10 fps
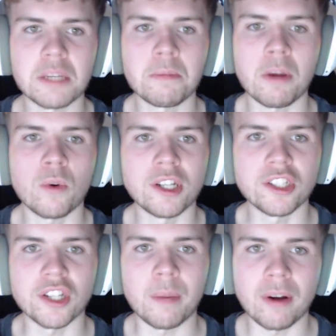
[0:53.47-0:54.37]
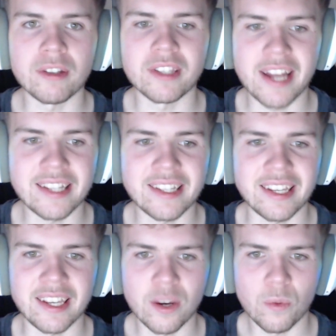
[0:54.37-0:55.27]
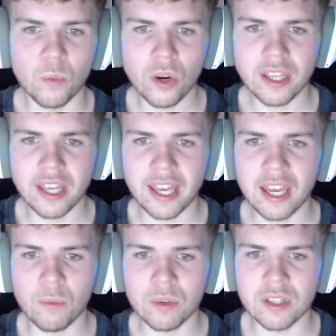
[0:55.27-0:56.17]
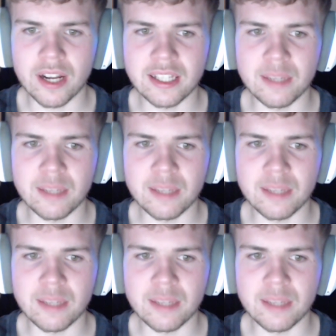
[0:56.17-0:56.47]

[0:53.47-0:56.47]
is my question about Zanetti. What year was Zanetti